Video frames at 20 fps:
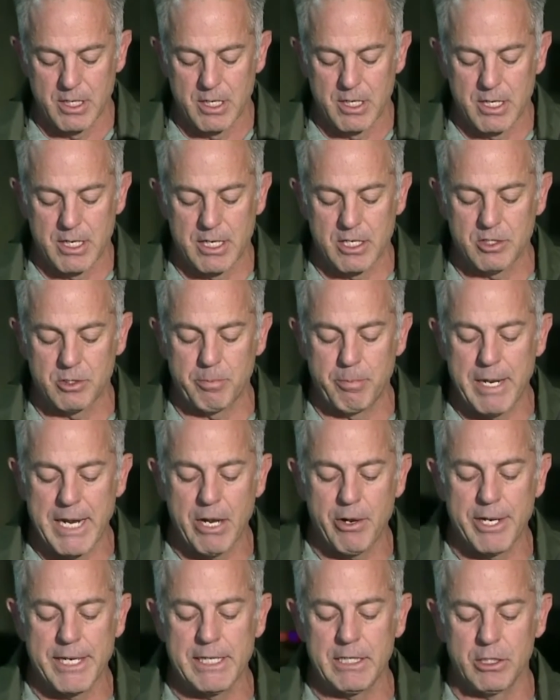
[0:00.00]
is
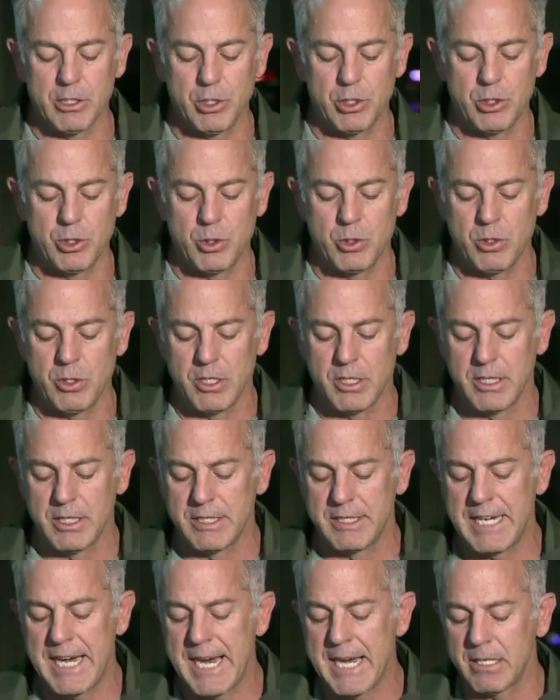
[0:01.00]
Marilou
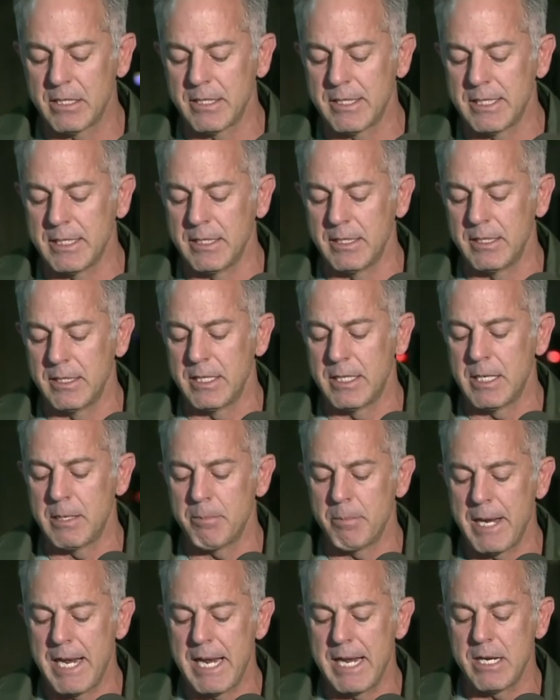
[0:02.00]
Danley,
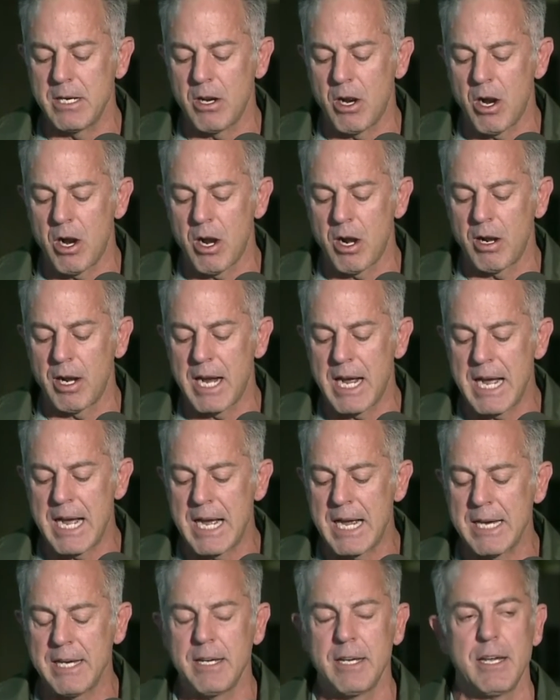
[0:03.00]
M A R
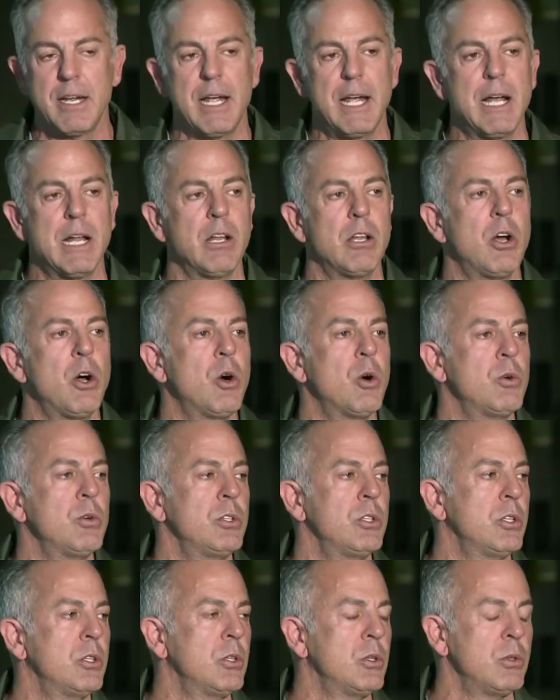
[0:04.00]
I L O
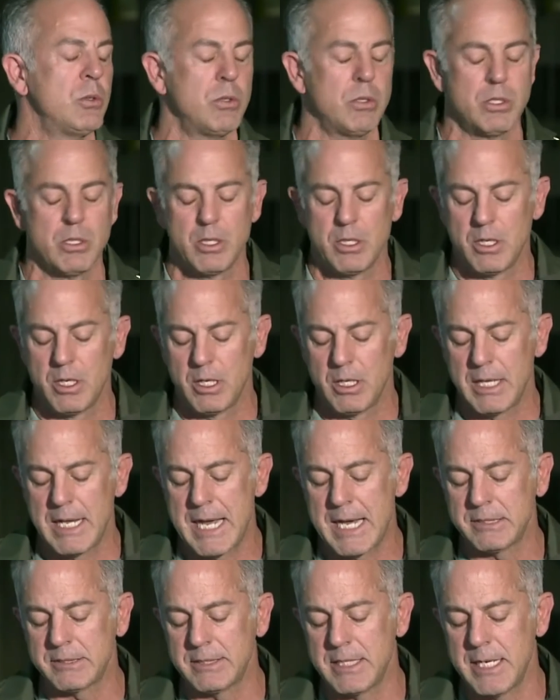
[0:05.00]
U
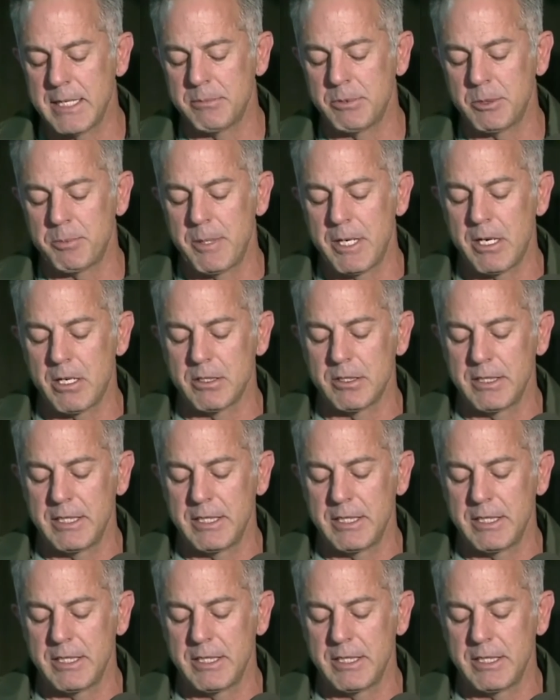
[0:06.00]
last name spelled